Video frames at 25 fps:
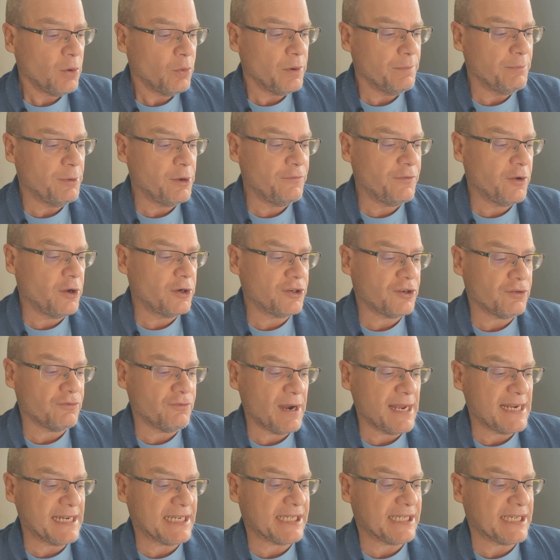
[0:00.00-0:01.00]
We move on to
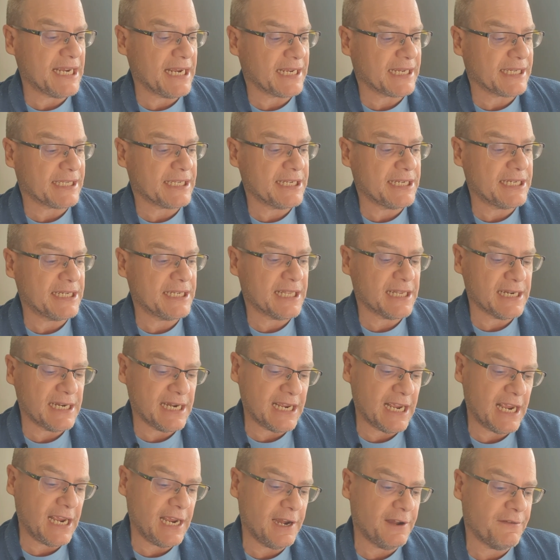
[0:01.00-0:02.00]
race 6. This is the
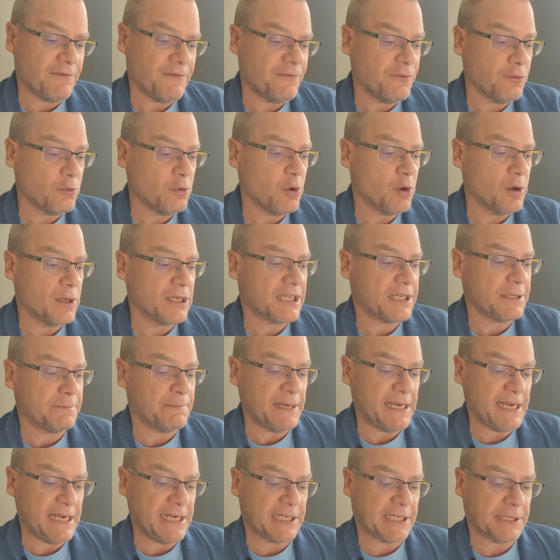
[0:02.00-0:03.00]
need for
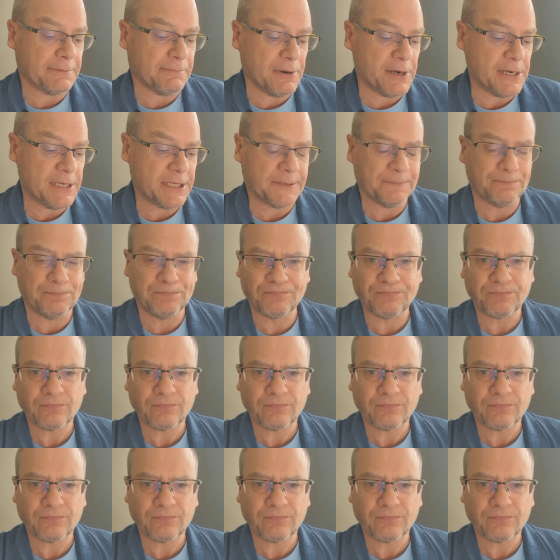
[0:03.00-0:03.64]
speed sprint.